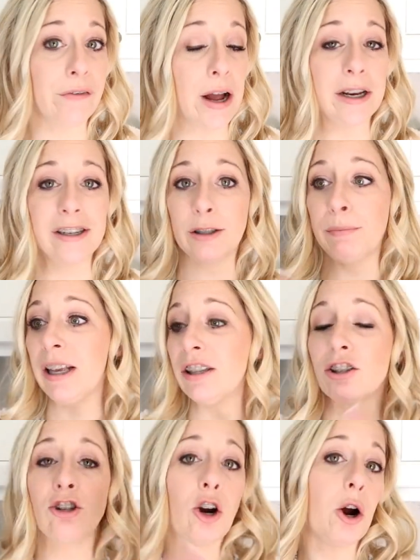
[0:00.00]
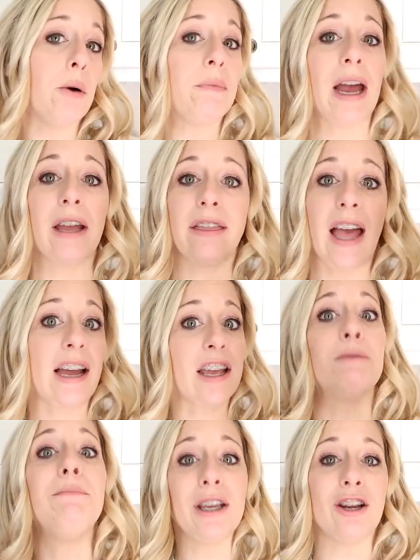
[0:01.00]
Find a space in your home that that
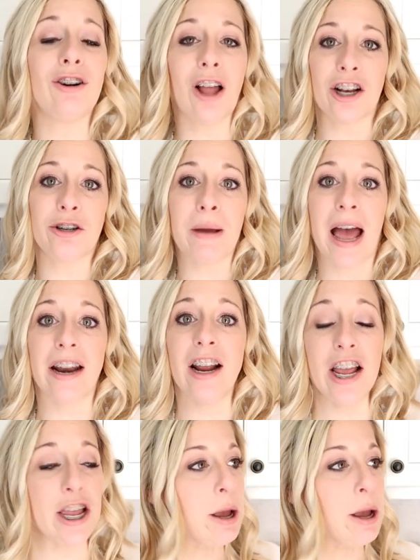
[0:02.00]
could be your launch pad.